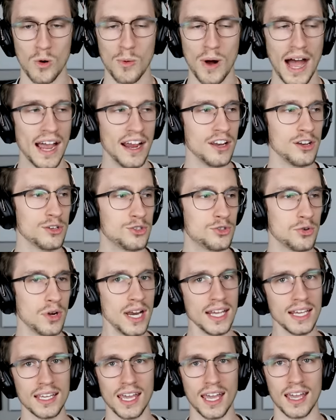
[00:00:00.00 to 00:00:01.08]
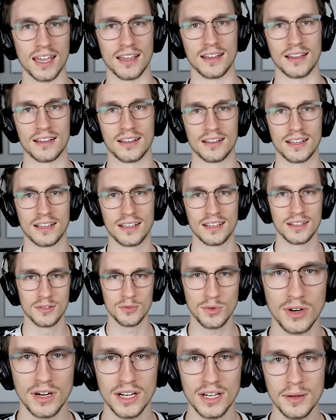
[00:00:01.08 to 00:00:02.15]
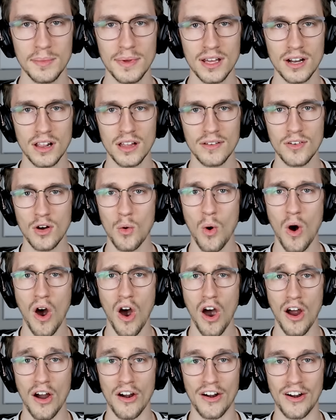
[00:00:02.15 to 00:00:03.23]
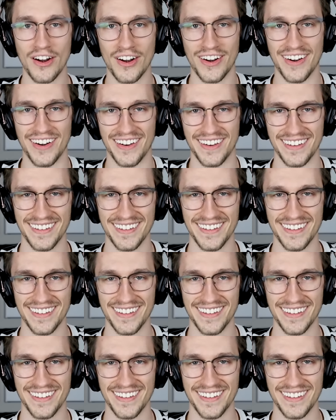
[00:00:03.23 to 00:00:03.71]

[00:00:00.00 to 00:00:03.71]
Well, why are you drinking? We're in the middle of a war!